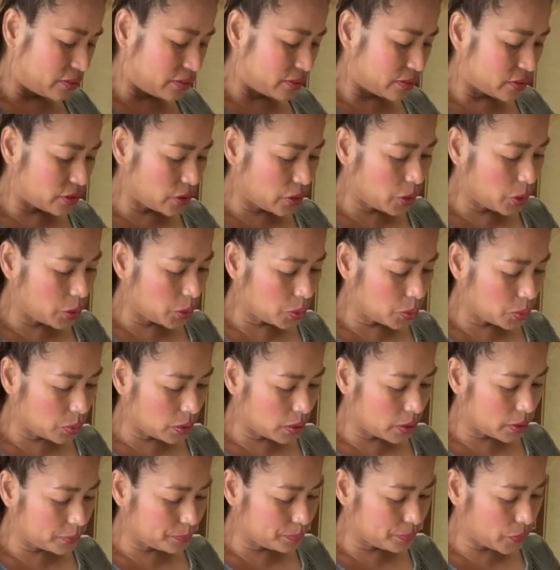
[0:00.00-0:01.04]

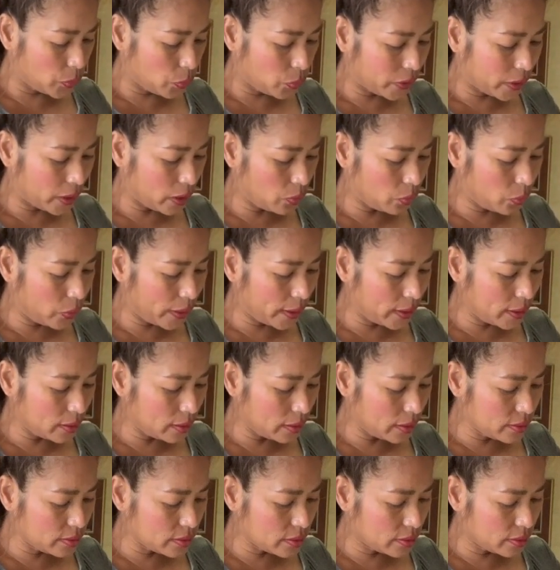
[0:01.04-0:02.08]
So we're gonna wait
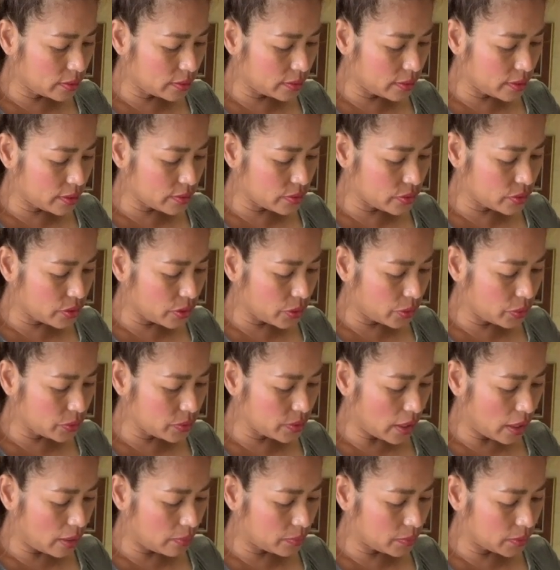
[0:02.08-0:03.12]
until this dough
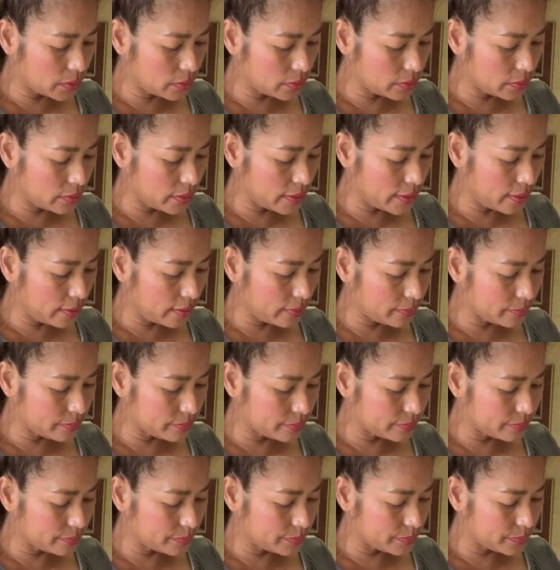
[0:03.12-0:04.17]
double
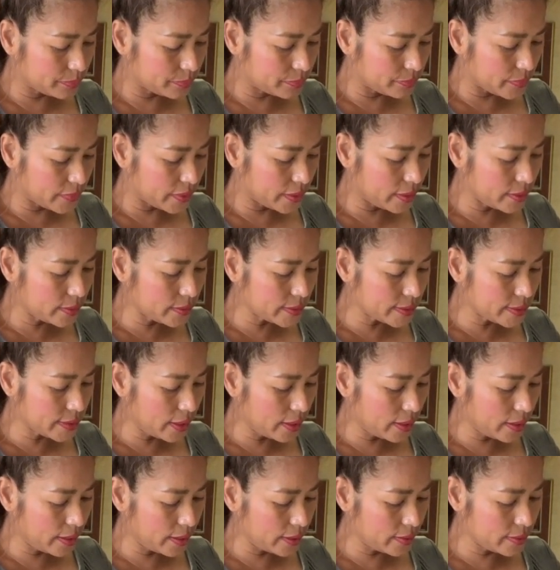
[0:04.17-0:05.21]
in
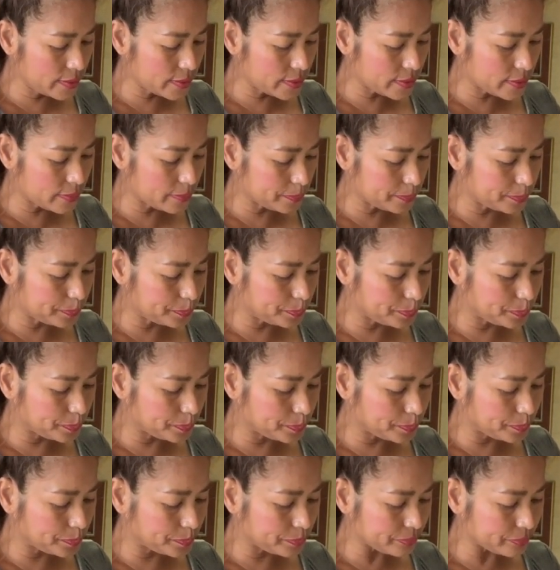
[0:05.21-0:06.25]
size,
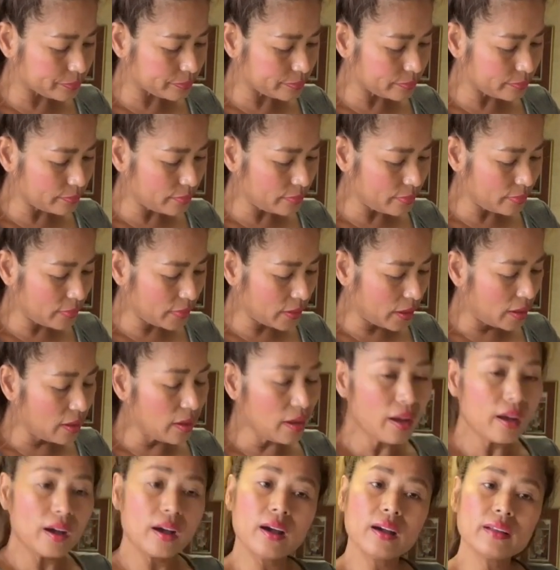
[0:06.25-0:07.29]

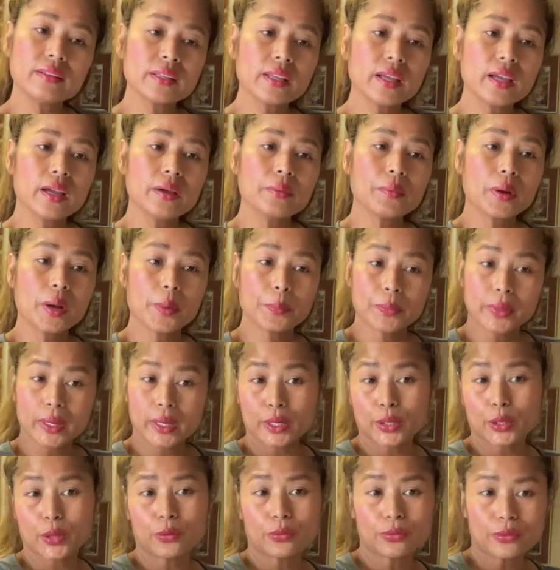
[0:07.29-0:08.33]
and then I'm
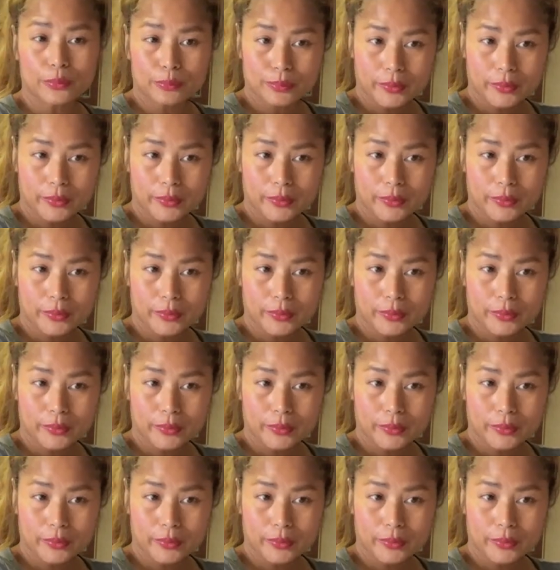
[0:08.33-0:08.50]
gonna go from